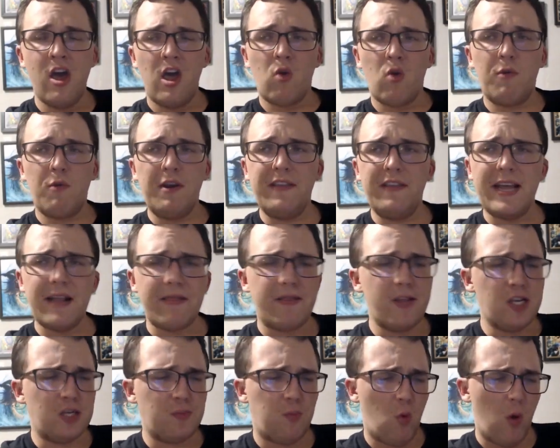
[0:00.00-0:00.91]
Really, at
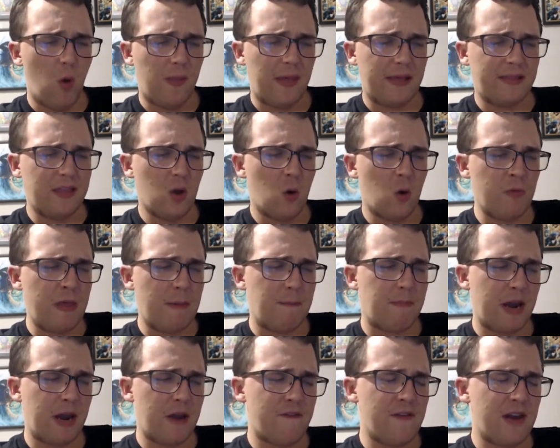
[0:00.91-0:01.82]
this point, like, the only
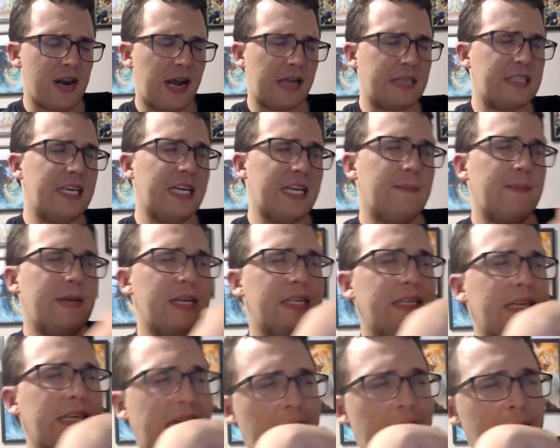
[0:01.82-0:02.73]
benefit I see to
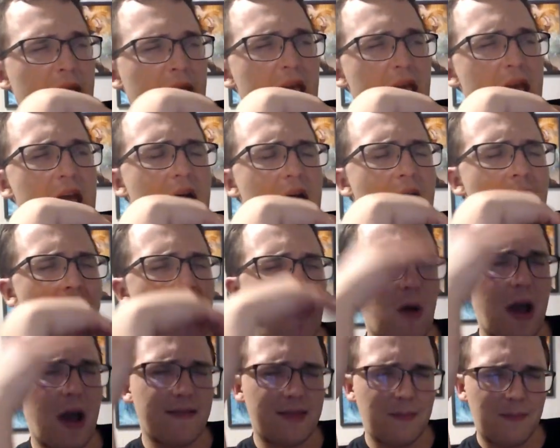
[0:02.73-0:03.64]
PC gaming, I
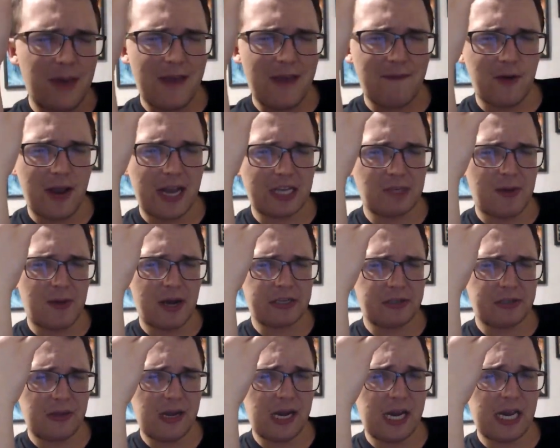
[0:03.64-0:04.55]
don't have to pay for
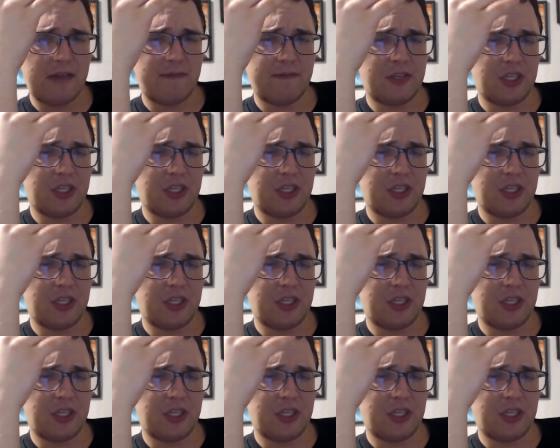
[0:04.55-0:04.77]
Xbox Live.